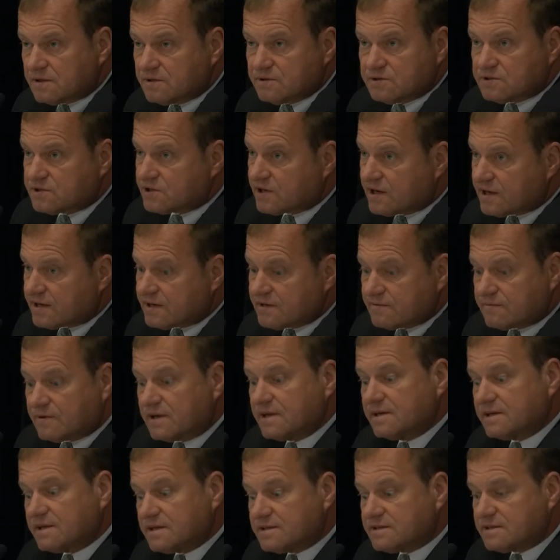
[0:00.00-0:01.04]
You shot it,
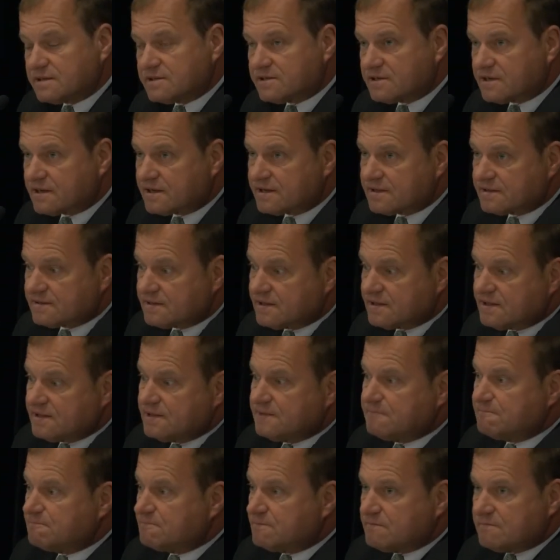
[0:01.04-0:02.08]
right? Yes, I shot it.
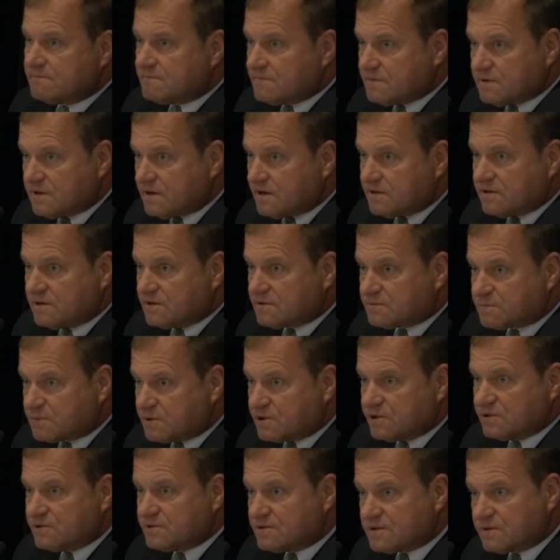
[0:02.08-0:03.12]
It's
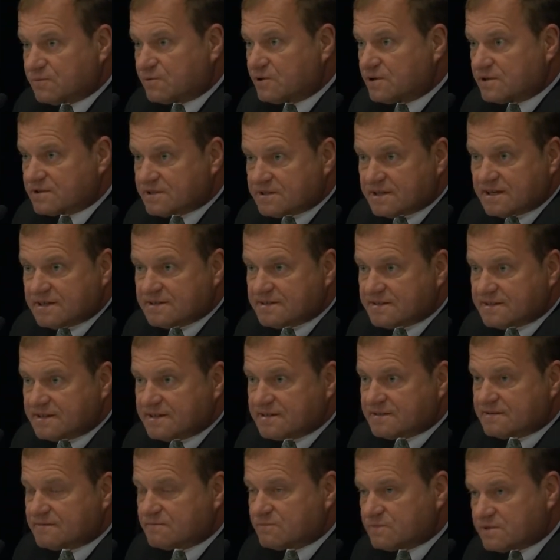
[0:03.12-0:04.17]
produced, it works, yes.
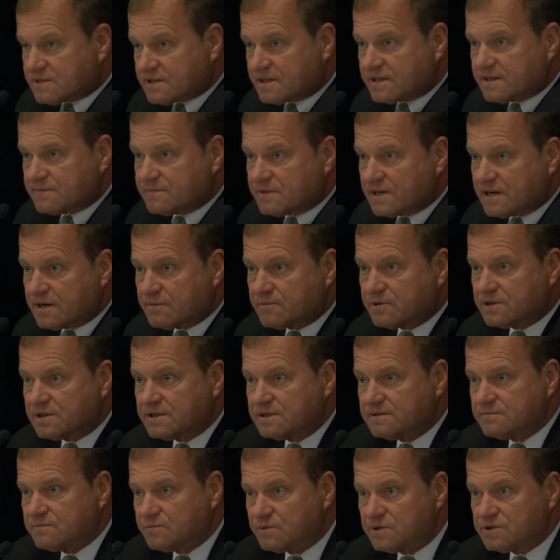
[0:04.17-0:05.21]
Send it up to
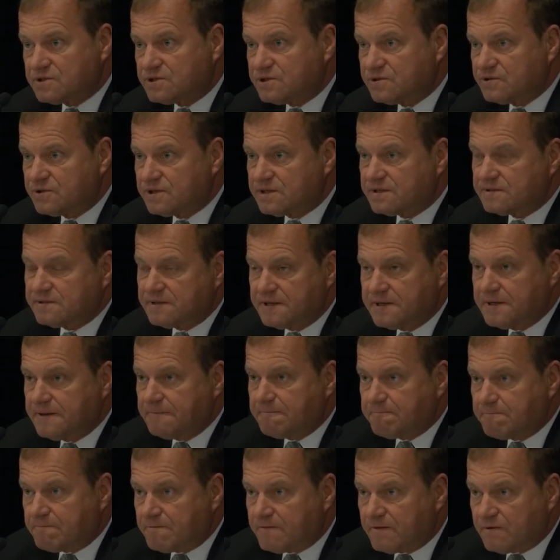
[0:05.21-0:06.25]
Aberdeen, we'll shoot it.
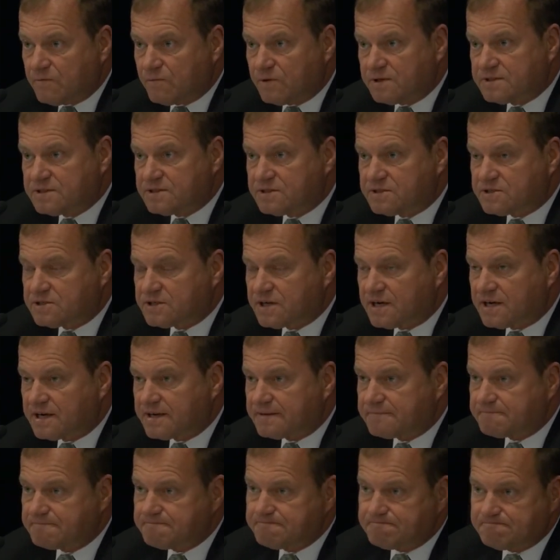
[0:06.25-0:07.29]
Once it's shot,
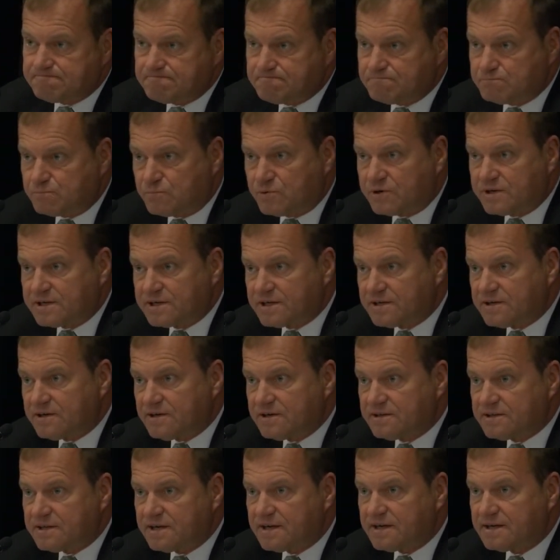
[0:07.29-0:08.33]
bring it
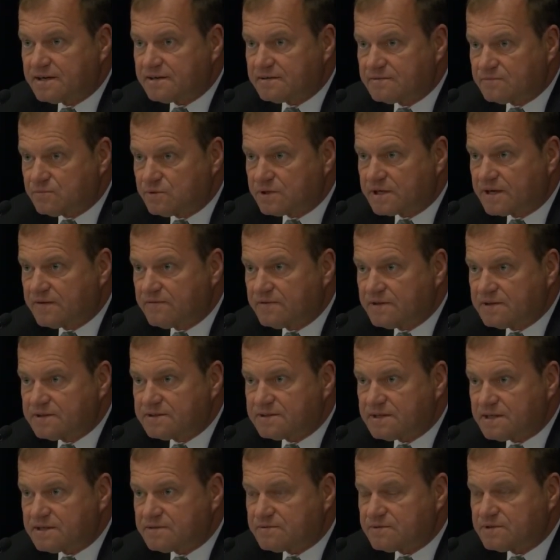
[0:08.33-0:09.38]
on down, we'll give you the
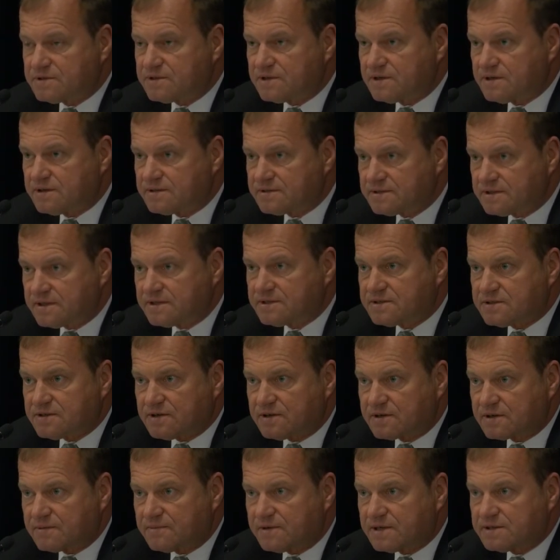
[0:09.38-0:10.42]
test results, and let's
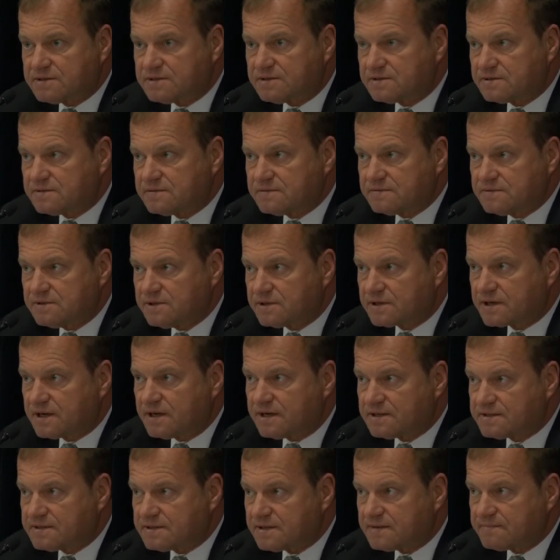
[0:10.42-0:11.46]
talk about your
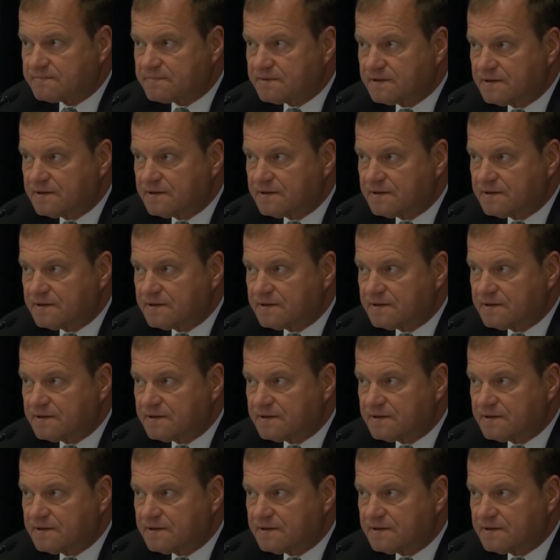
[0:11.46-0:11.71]
concept.